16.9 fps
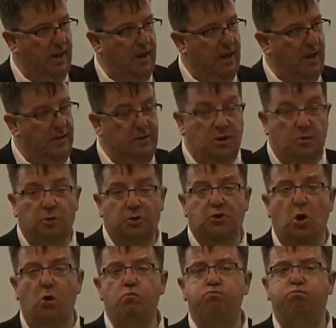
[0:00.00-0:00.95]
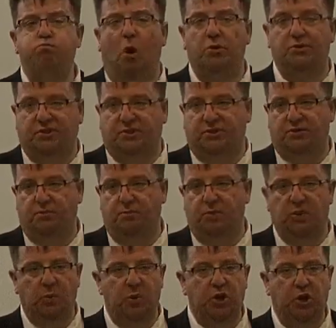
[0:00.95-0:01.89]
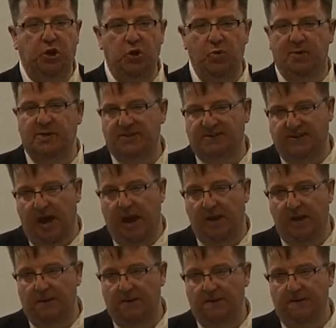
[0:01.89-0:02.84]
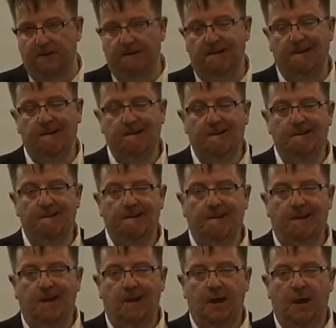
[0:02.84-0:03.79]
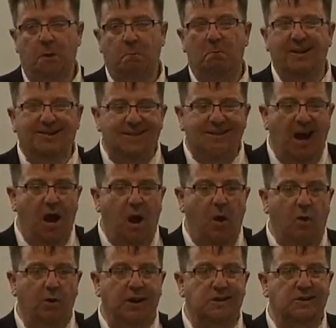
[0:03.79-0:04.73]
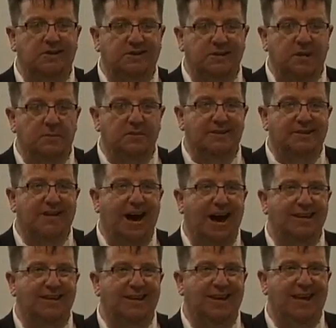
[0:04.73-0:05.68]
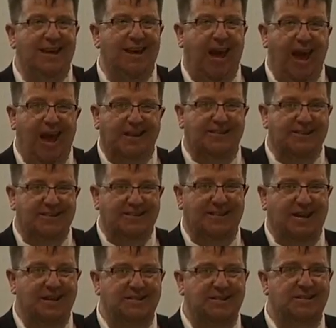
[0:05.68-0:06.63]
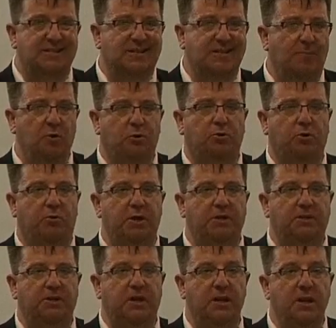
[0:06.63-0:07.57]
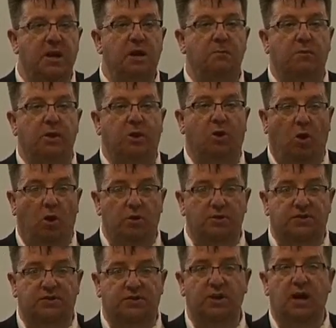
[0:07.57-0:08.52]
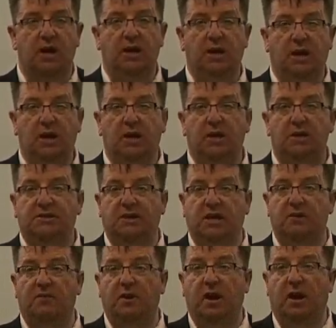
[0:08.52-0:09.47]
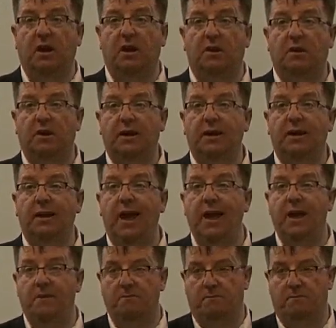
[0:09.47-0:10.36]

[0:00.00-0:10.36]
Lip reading: There was no boss between humans then. But now it seems that he exercises some authority because he's given her name.